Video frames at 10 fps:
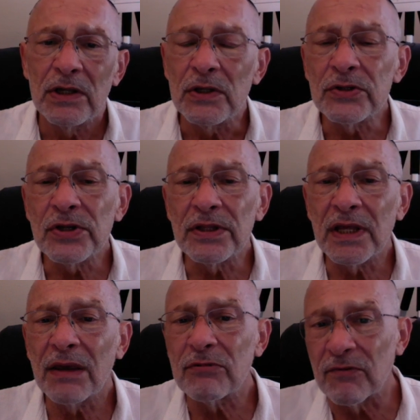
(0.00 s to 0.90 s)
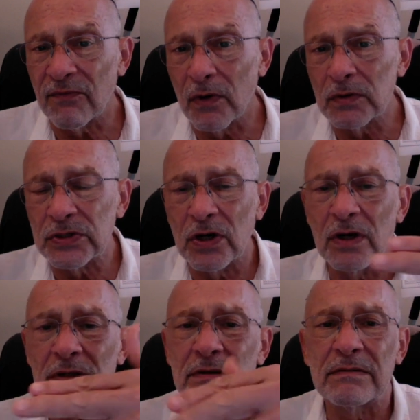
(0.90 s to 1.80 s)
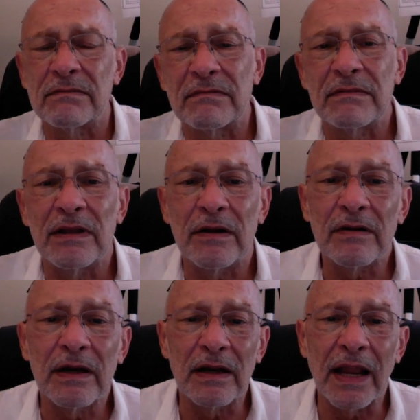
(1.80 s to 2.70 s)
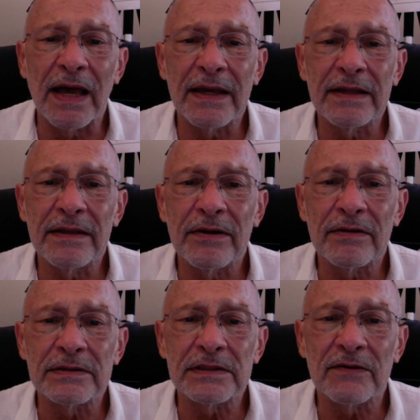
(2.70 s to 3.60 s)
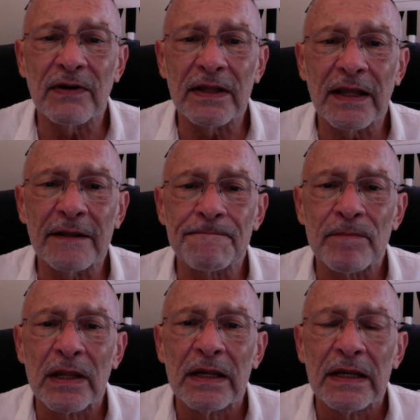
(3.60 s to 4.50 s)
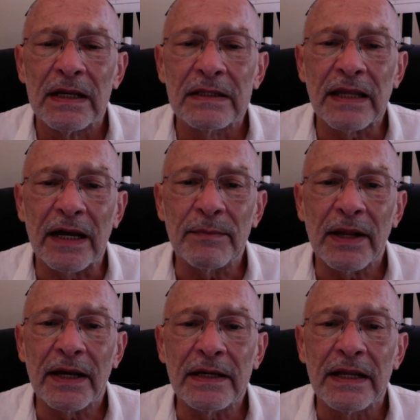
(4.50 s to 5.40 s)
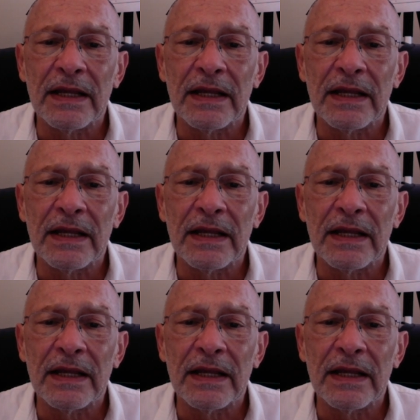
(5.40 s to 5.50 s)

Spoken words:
Usually they give you a flowchart, a line, and stuff like that, timeline.